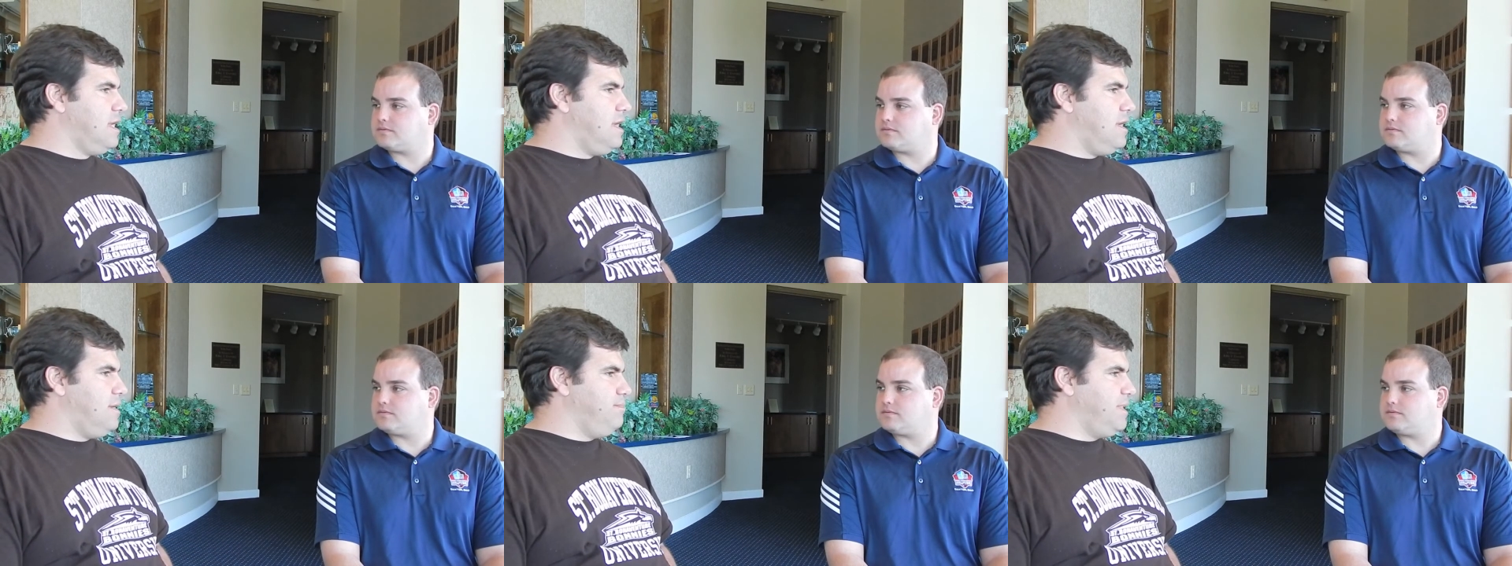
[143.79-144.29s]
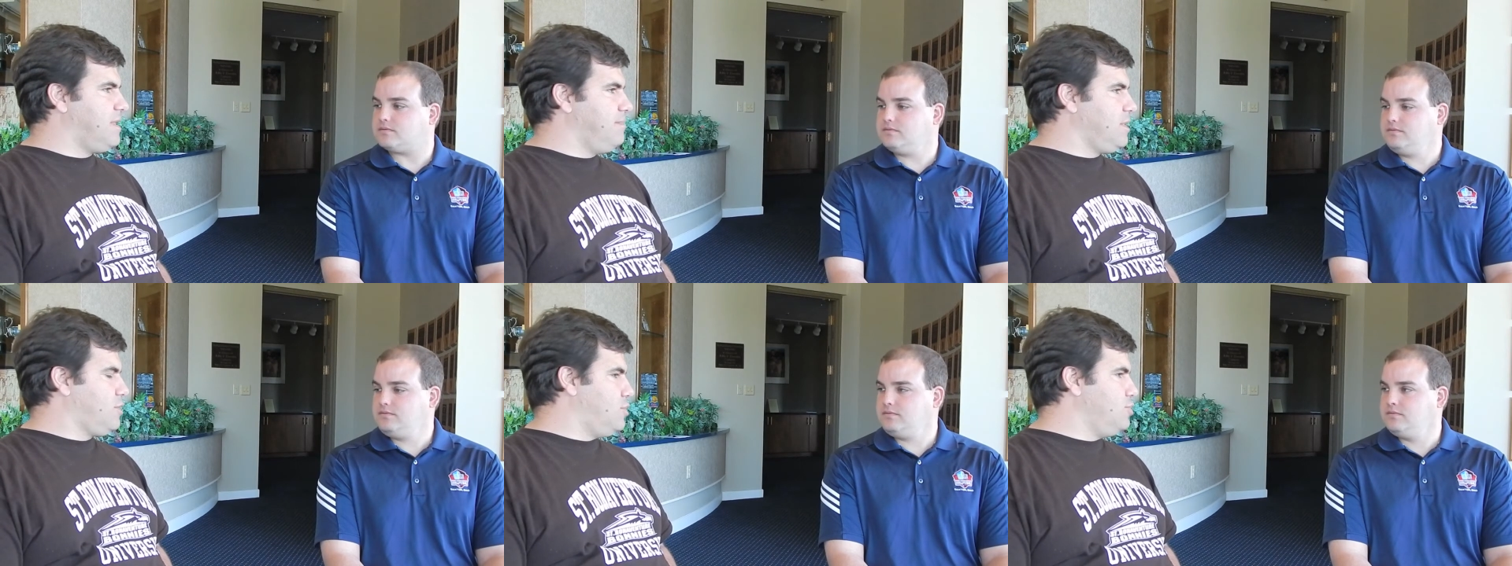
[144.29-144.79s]
Speaker 1: um,
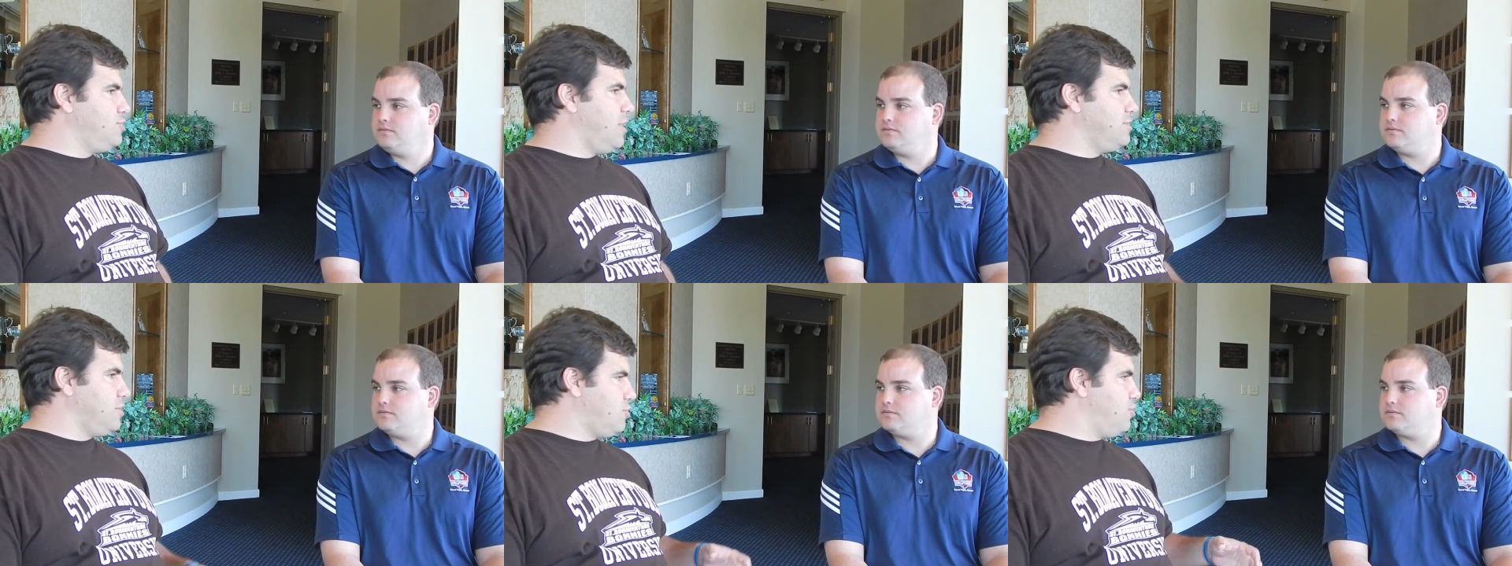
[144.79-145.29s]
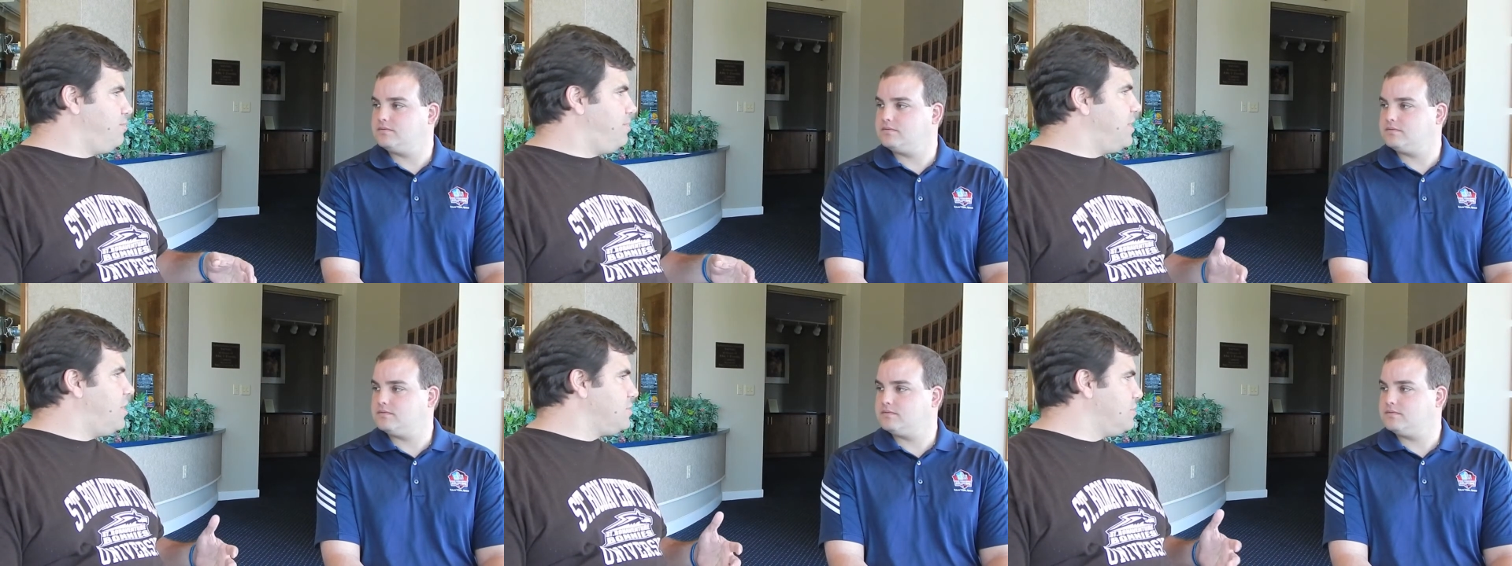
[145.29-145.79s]
becoming closer as a group, but
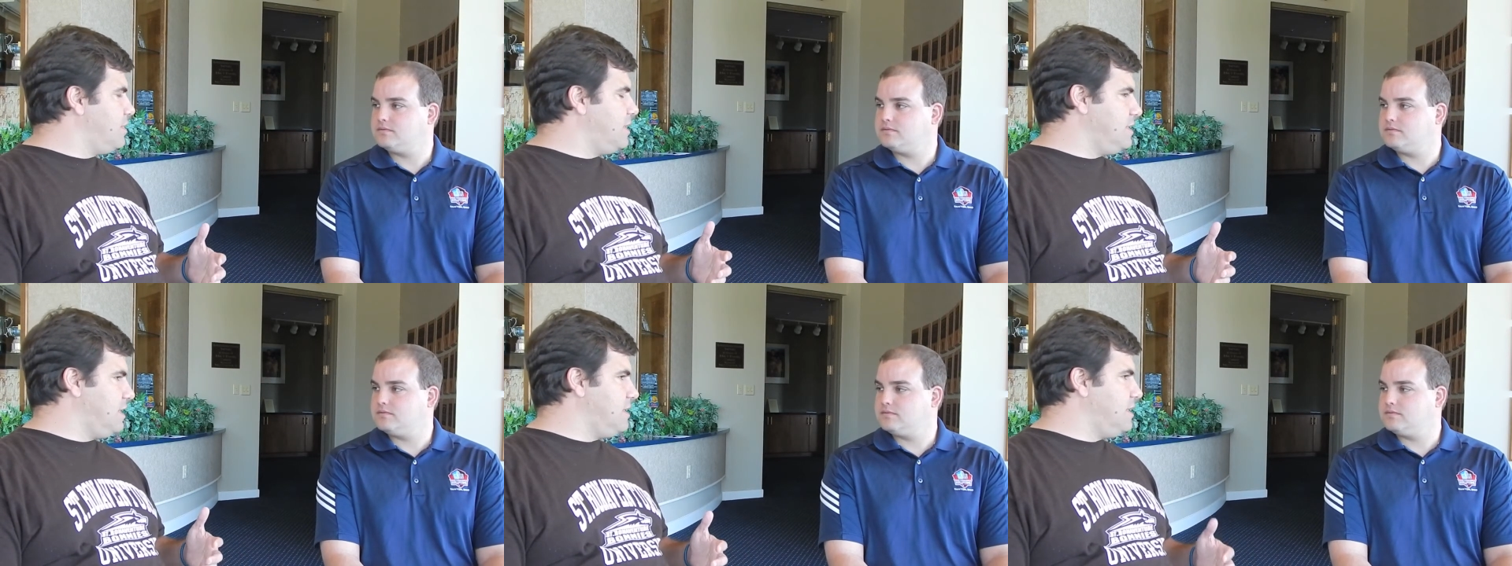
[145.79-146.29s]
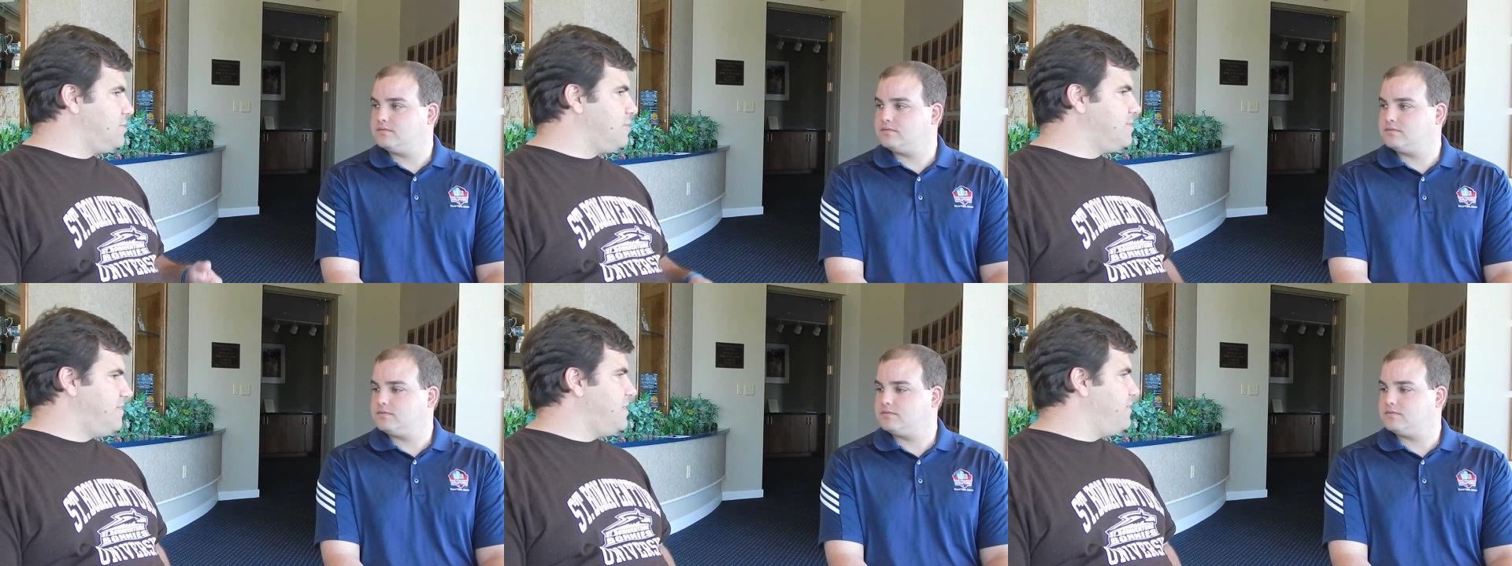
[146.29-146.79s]
also in, in
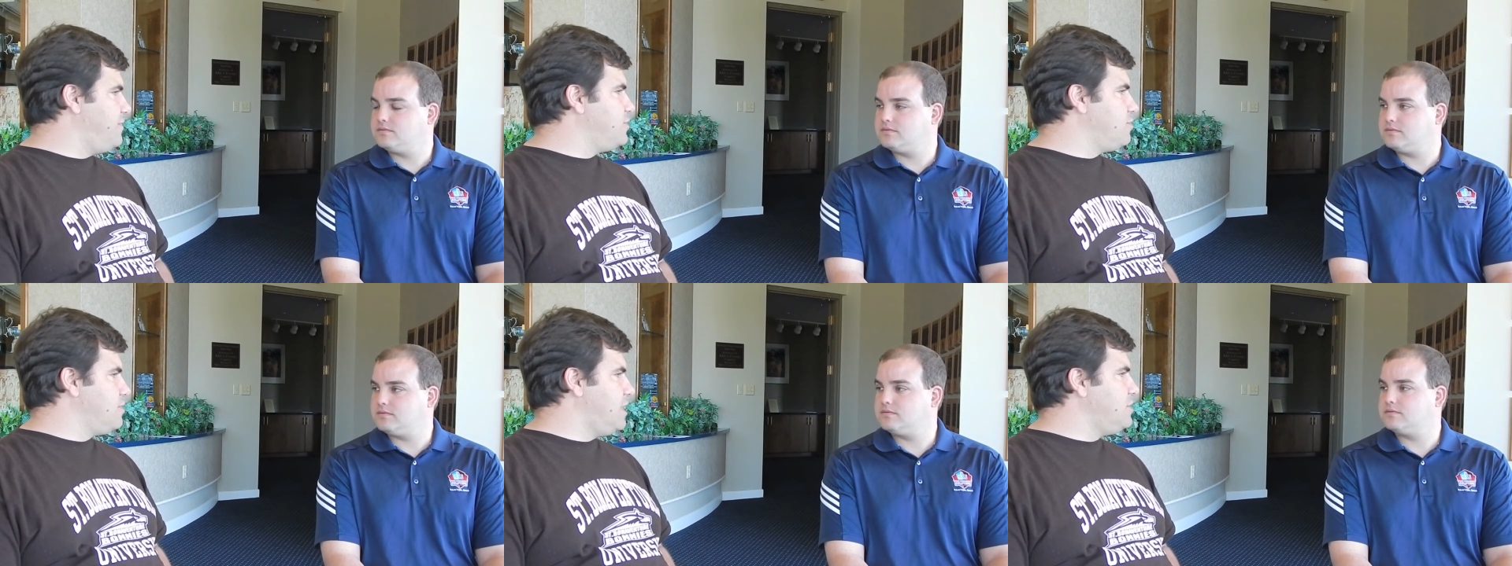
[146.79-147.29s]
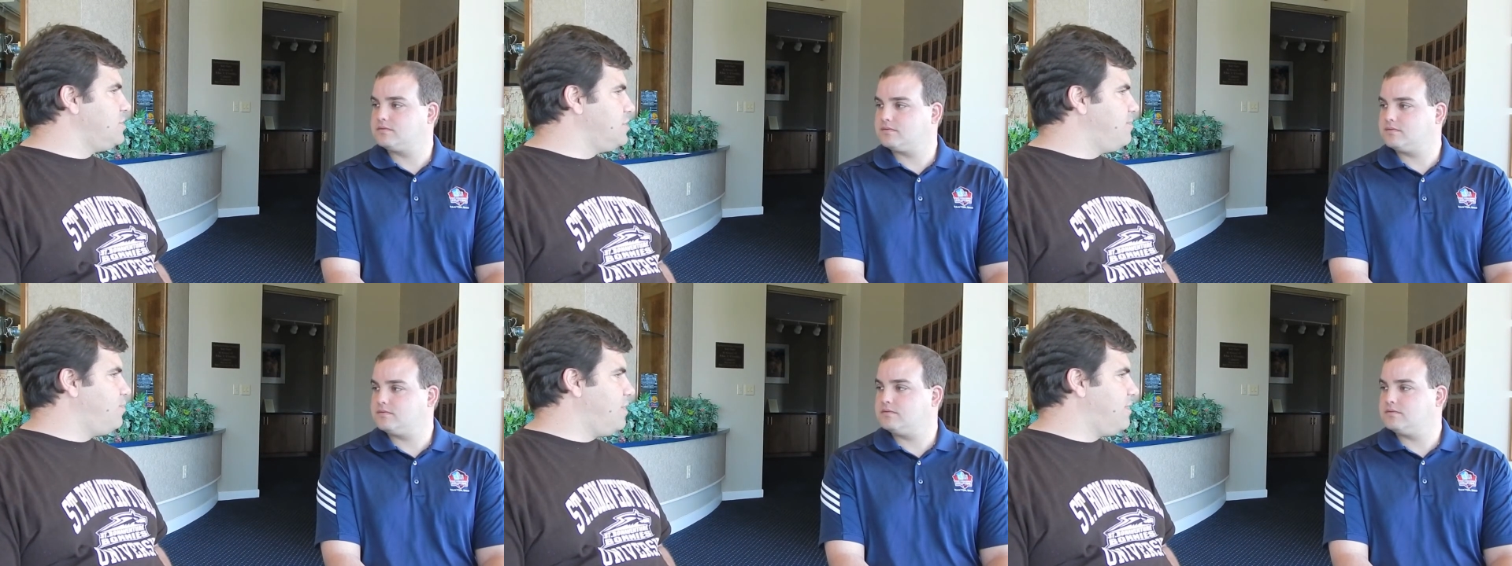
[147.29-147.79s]
terms of individual
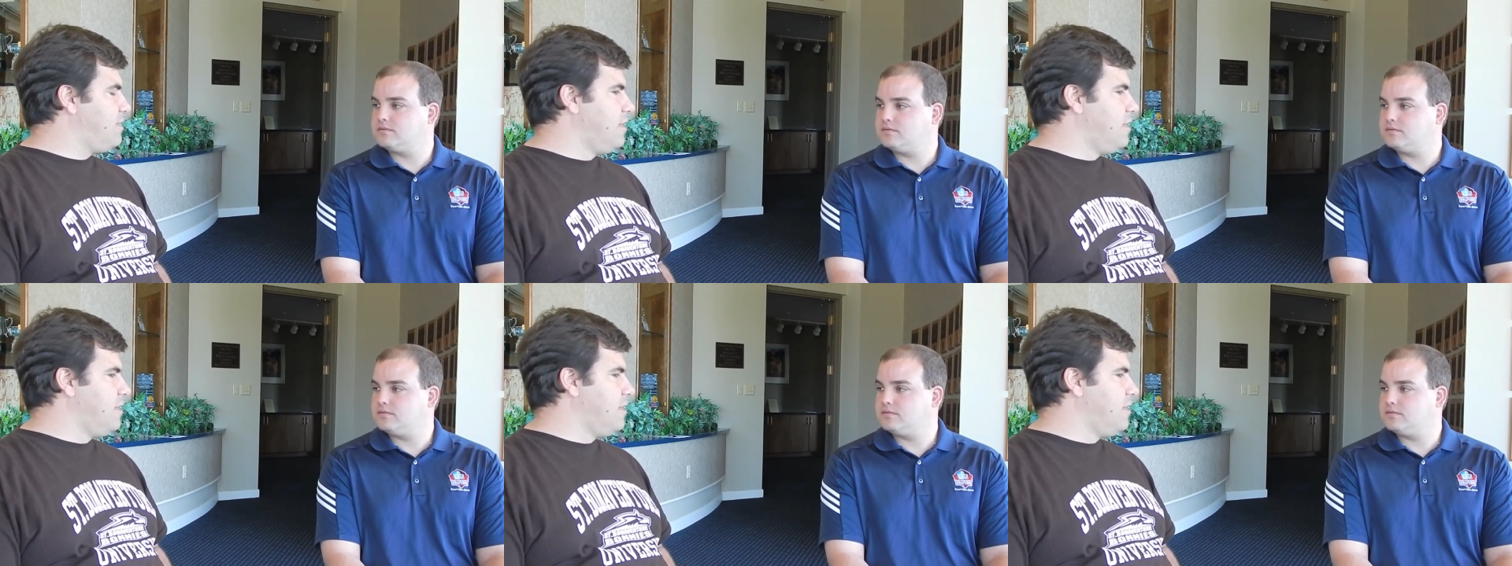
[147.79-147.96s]
relationship with,